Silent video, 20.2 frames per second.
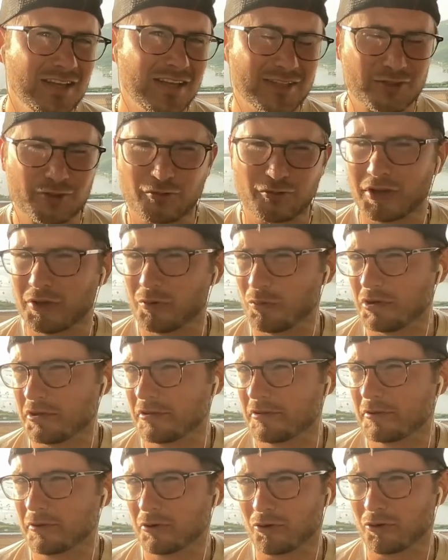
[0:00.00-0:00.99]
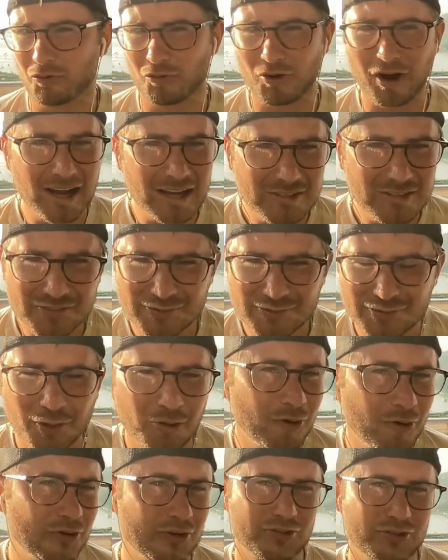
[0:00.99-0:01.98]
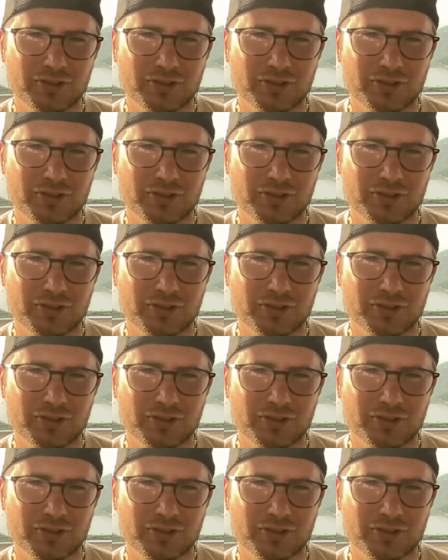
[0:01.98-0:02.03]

It's great with grindstone.